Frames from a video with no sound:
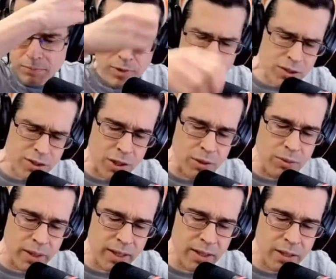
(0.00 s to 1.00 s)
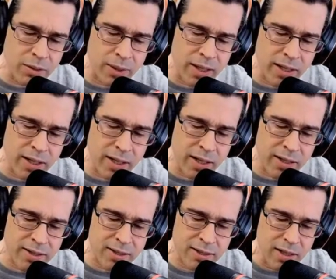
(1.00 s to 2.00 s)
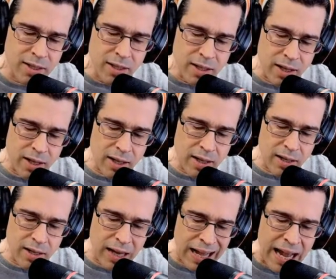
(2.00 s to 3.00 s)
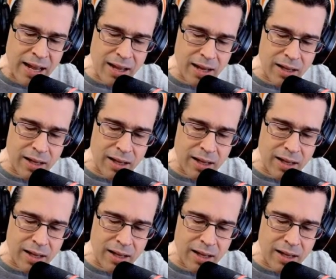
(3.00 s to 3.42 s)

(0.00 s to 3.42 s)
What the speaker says: So, it's I